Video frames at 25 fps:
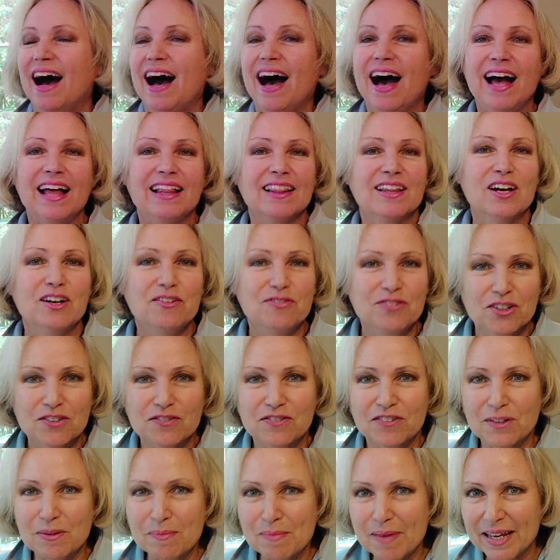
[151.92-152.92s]
I love your
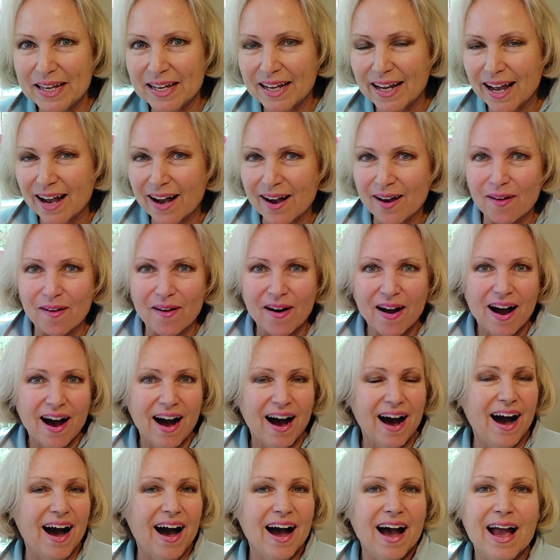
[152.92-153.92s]
flamingo.
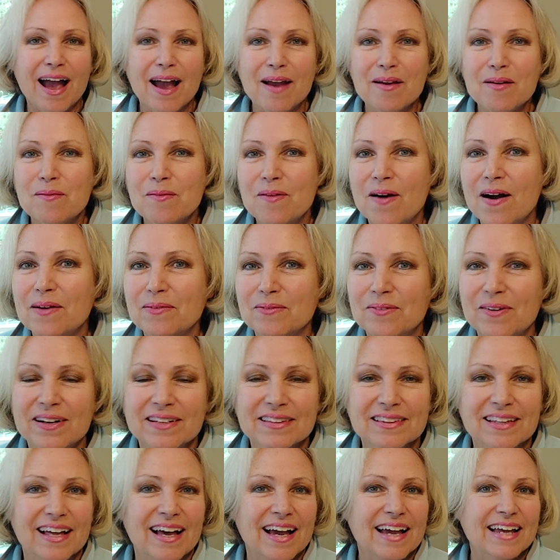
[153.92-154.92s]
I want
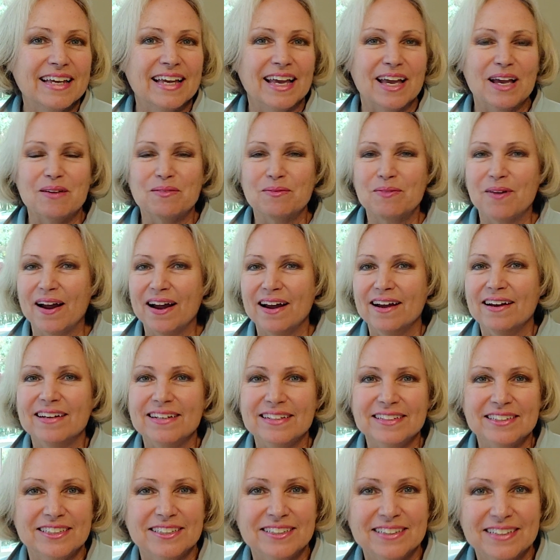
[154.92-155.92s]
one like it. Where
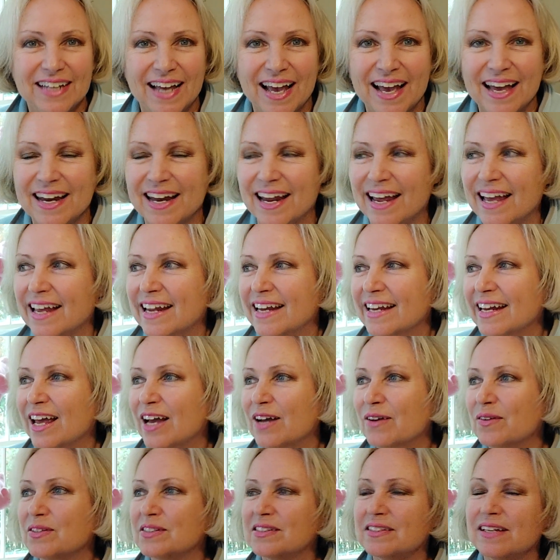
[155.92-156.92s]
did you get it? And
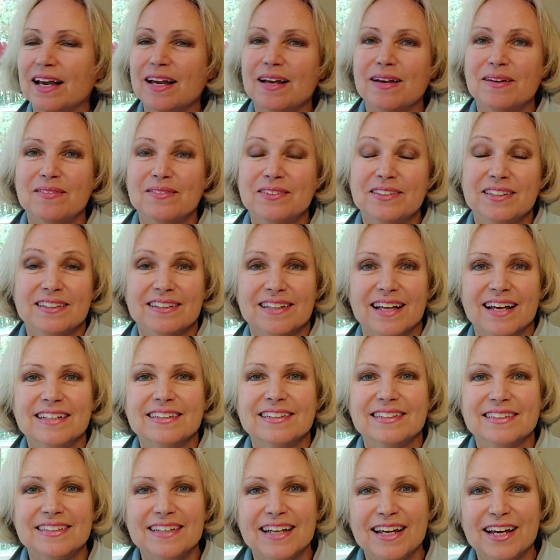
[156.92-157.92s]
I was like, Would you like
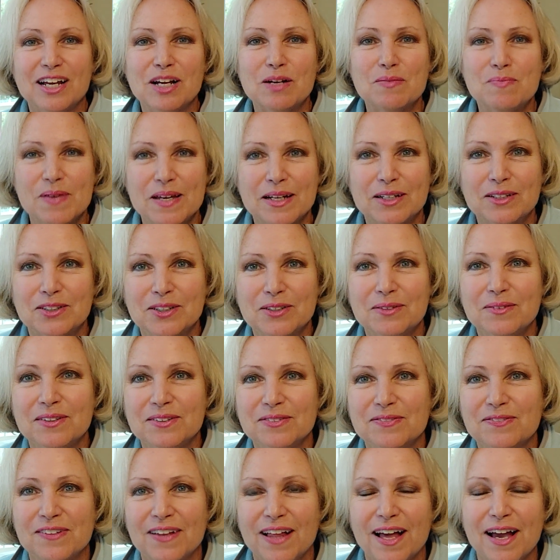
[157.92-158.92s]
to take a picture
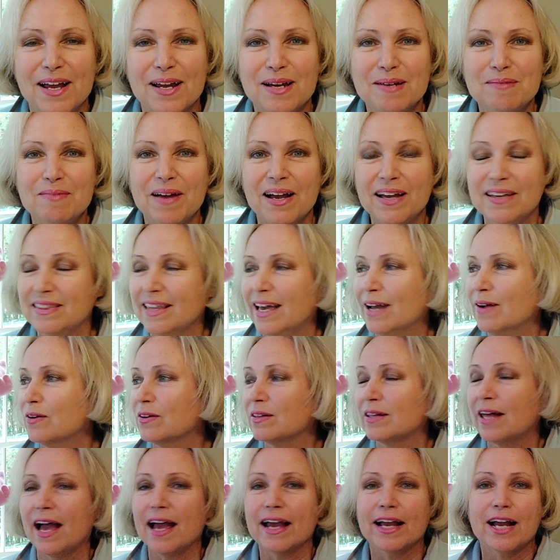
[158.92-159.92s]
with Flame? And they
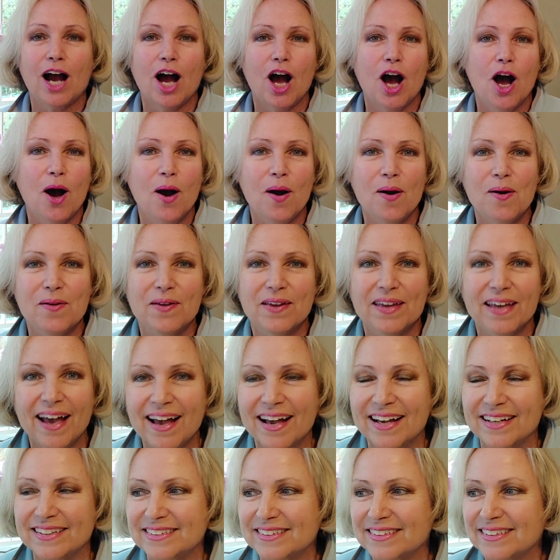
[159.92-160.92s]
were like, Oh,
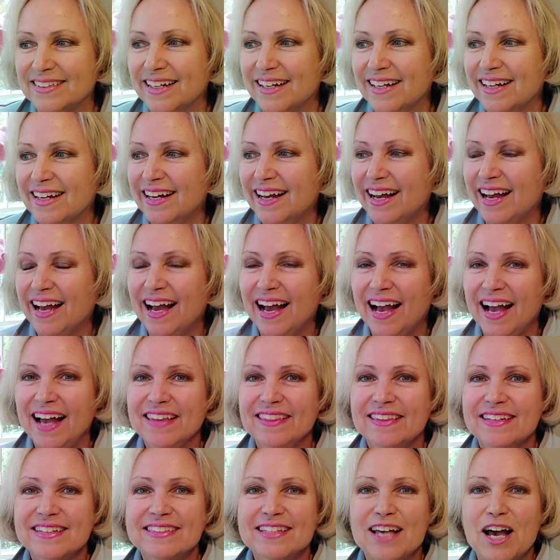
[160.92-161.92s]
yes.
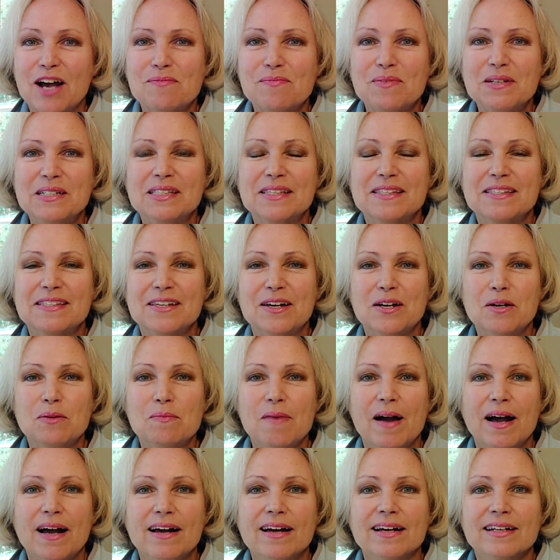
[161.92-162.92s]
And this happened so
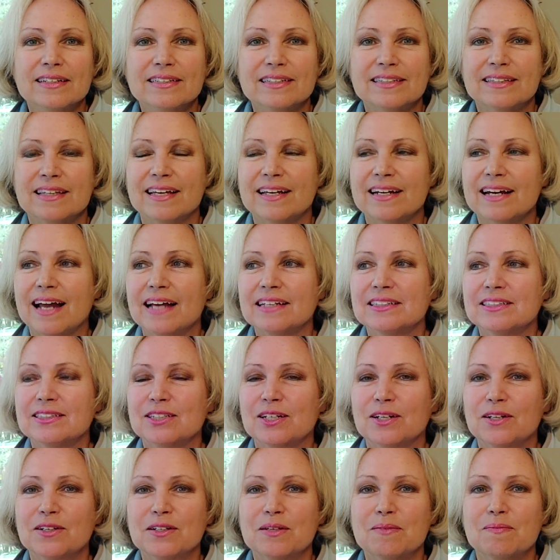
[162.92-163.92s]
much that I
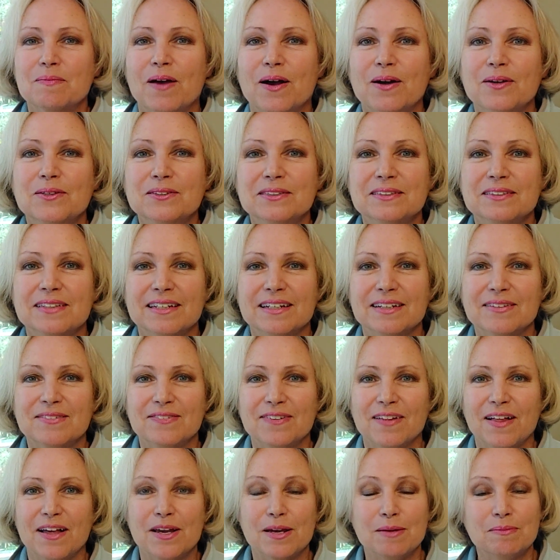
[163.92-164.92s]
started posting
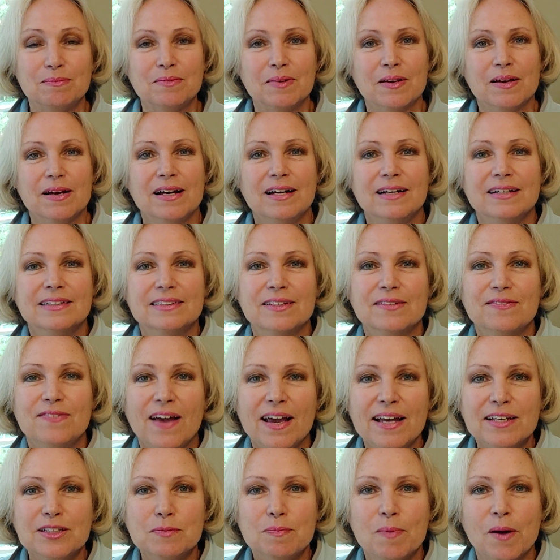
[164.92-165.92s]
Flame to
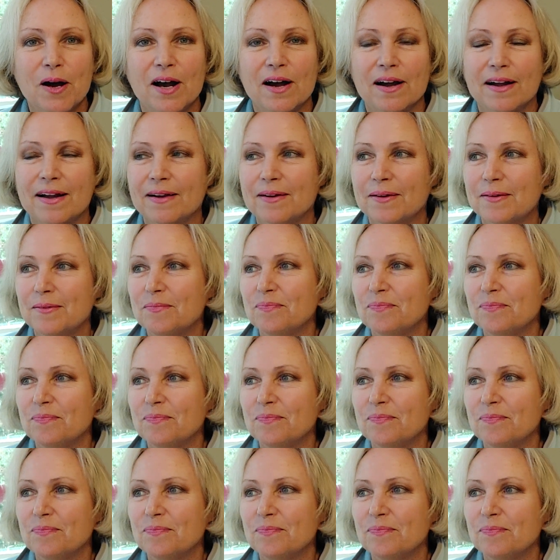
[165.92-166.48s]
Facebook.